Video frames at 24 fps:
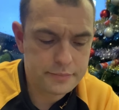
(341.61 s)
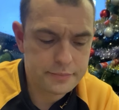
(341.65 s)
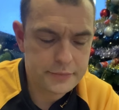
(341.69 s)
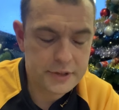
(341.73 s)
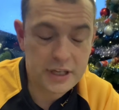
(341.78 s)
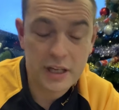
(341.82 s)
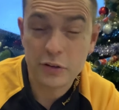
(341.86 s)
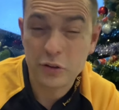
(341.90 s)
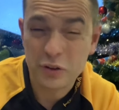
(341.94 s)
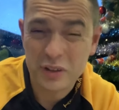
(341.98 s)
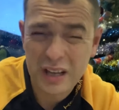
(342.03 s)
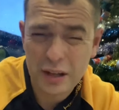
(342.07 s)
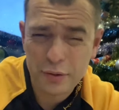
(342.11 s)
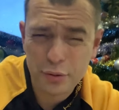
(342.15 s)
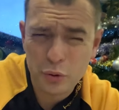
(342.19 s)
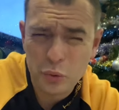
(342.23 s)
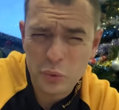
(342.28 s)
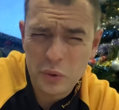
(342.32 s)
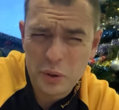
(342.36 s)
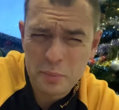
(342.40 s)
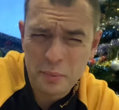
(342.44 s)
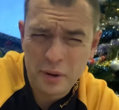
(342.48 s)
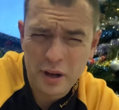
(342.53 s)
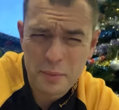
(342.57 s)
Can you guess who
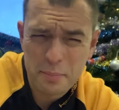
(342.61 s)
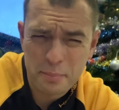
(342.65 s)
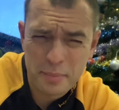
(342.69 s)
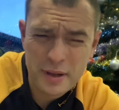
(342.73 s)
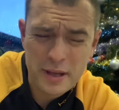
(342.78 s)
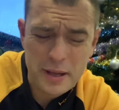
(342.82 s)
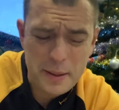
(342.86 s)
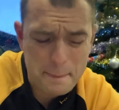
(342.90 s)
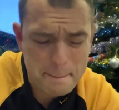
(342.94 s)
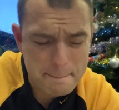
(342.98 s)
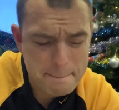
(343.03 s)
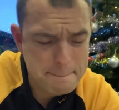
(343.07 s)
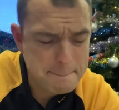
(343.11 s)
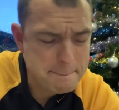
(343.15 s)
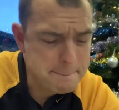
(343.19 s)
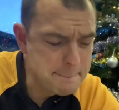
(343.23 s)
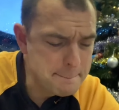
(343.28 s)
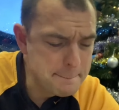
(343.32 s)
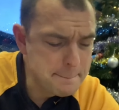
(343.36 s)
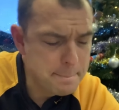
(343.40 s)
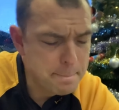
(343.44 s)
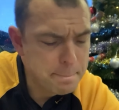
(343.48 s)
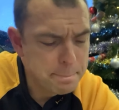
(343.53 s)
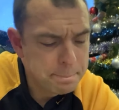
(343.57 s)
it might be?
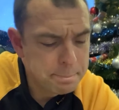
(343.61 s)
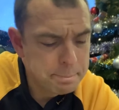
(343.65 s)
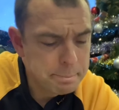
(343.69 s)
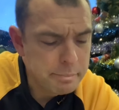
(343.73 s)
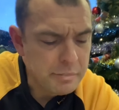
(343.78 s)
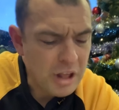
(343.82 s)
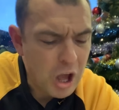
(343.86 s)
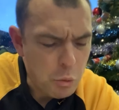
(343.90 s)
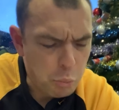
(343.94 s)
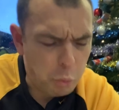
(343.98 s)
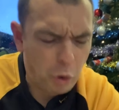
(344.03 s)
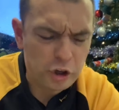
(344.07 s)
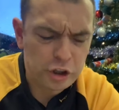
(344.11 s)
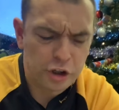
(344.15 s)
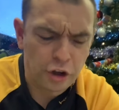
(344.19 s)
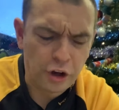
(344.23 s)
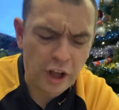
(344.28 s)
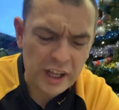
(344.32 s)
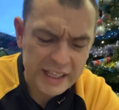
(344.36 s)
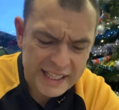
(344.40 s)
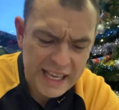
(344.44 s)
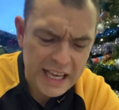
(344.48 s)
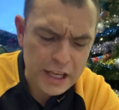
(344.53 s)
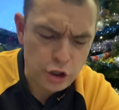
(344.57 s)
What can I
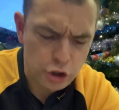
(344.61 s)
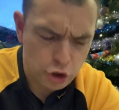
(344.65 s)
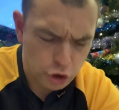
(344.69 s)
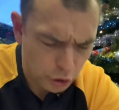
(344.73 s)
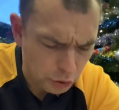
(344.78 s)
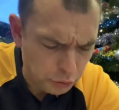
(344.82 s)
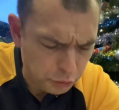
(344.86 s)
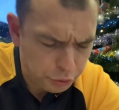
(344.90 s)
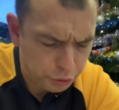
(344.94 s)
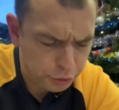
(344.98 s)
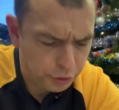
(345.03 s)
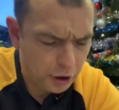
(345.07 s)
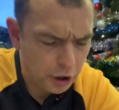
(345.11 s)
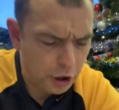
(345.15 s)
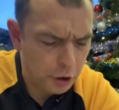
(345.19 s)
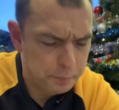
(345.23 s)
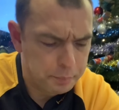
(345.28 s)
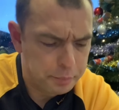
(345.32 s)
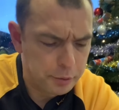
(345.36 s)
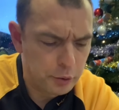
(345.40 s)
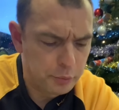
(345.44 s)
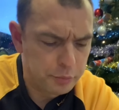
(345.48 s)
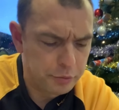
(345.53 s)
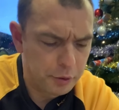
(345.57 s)
get you, sir?
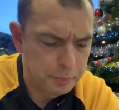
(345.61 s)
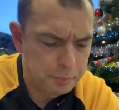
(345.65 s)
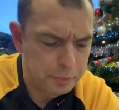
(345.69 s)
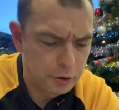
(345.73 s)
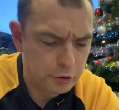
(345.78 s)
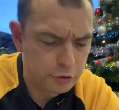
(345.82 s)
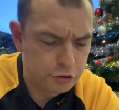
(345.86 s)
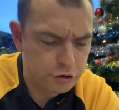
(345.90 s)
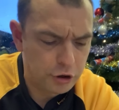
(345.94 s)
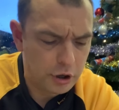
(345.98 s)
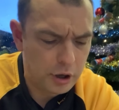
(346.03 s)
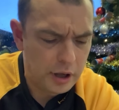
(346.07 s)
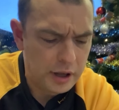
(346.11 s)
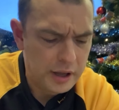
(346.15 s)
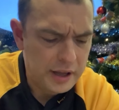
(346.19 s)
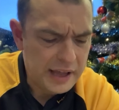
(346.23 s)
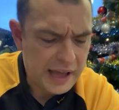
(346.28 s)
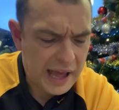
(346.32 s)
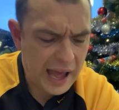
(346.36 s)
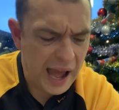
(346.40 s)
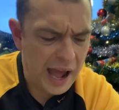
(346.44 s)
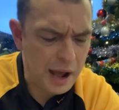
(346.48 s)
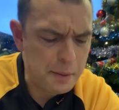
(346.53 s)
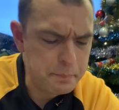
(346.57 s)
boomed the butcher.
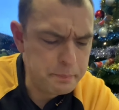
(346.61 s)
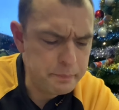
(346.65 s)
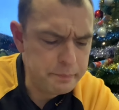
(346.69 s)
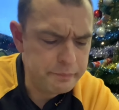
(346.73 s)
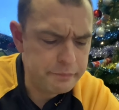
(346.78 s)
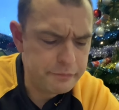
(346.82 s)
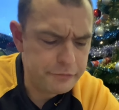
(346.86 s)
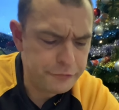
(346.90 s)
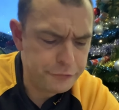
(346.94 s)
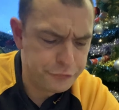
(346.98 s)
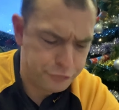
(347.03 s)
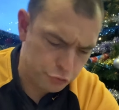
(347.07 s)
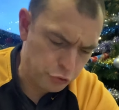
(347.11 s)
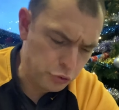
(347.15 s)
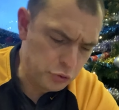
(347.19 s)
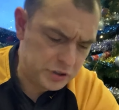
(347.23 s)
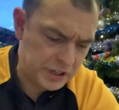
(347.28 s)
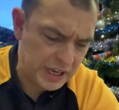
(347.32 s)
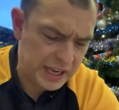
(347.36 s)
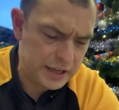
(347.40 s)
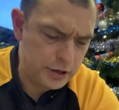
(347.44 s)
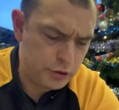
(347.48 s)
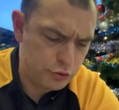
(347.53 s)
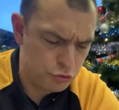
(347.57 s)
Ham,
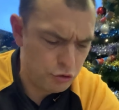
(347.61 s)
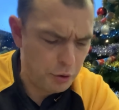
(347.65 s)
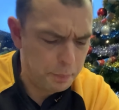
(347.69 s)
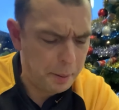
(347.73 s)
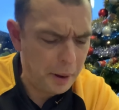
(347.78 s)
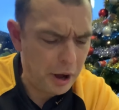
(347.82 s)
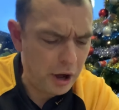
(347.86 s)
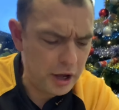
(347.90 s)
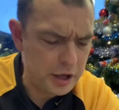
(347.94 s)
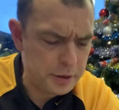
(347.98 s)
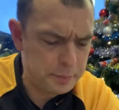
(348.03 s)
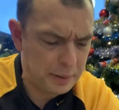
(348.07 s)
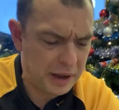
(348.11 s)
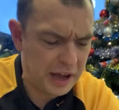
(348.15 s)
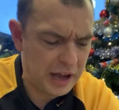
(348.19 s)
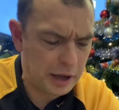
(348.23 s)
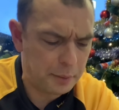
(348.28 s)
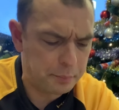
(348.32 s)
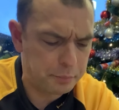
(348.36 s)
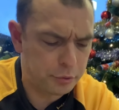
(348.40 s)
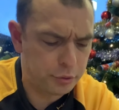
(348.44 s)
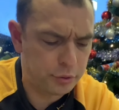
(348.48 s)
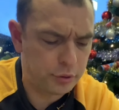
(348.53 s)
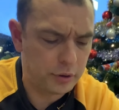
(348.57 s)
fruitcake, or a pie,
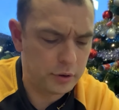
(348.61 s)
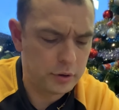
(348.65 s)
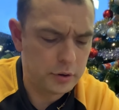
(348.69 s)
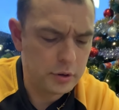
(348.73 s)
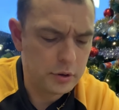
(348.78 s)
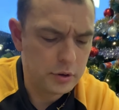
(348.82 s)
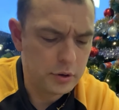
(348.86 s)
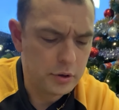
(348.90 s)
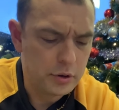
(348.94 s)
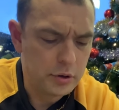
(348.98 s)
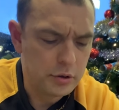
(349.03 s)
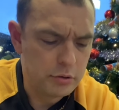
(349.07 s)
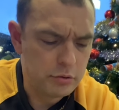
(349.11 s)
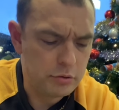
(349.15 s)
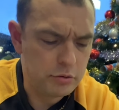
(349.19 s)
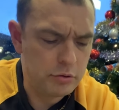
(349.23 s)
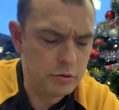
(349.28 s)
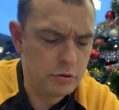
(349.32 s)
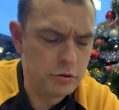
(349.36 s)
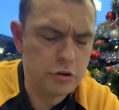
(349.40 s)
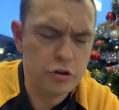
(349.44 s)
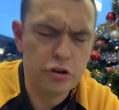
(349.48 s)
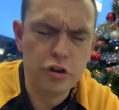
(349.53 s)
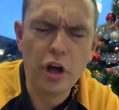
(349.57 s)
perhaps?
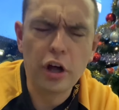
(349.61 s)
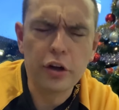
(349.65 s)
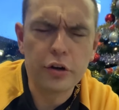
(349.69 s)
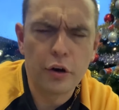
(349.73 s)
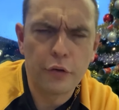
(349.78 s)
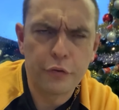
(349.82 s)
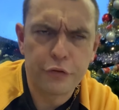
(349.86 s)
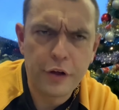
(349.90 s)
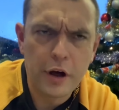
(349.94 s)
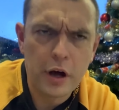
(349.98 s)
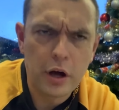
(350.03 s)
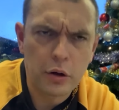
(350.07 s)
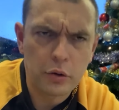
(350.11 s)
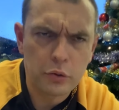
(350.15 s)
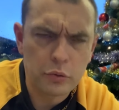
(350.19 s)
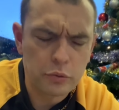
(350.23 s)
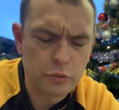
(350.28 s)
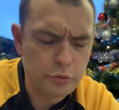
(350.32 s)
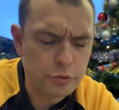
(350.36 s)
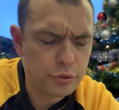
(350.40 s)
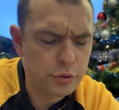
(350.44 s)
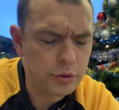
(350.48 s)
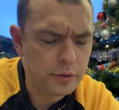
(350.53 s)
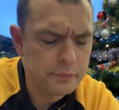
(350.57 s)
None of
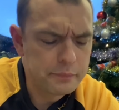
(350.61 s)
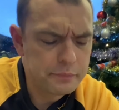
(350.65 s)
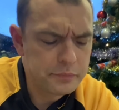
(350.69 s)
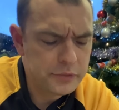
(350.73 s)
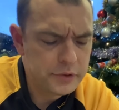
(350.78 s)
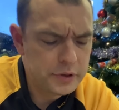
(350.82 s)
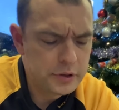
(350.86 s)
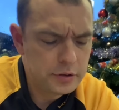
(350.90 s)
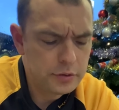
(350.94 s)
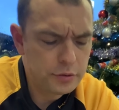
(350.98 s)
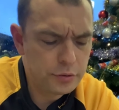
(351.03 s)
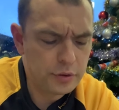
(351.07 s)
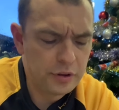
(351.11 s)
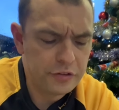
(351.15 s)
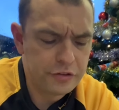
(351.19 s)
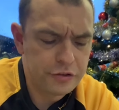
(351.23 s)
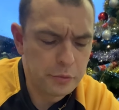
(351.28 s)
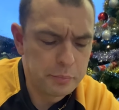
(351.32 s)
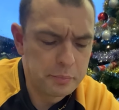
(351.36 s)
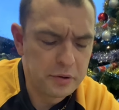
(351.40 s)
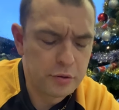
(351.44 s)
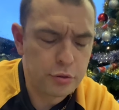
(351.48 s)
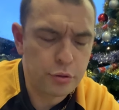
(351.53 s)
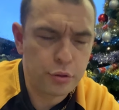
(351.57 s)
those, said the
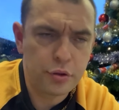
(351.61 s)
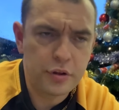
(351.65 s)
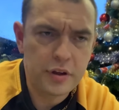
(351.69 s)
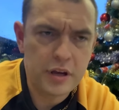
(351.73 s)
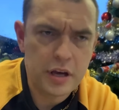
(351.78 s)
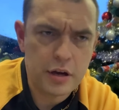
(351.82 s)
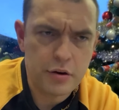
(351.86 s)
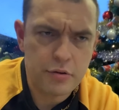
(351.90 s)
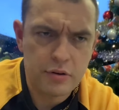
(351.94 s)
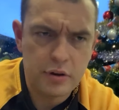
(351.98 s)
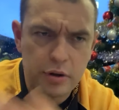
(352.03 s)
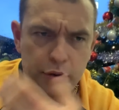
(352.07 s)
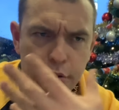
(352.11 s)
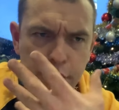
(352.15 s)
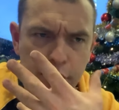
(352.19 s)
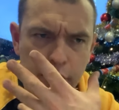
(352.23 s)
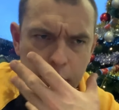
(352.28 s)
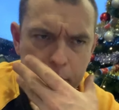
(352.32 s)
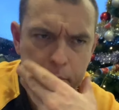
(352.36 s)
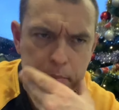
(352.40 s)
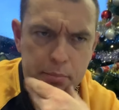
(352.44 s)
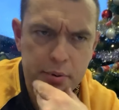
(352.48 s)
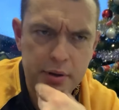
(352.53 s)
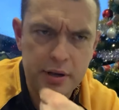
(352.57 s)
mysterious
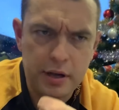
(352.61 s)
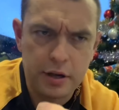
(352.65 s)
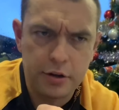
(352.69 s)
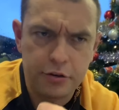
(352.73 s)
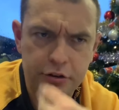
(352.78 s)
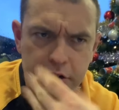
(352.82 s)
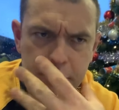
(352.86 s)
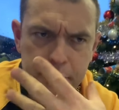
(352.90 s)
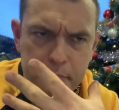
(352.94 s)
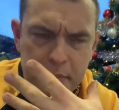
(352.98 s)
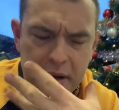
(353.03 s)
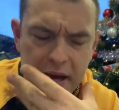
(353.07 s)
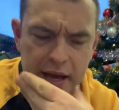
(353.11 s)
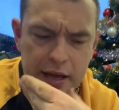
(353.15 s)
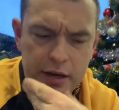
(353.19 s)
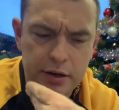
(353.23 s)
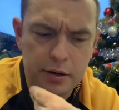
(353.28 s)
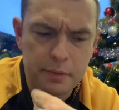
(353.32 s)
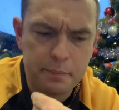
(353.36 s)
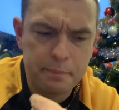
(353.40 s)
bearded man.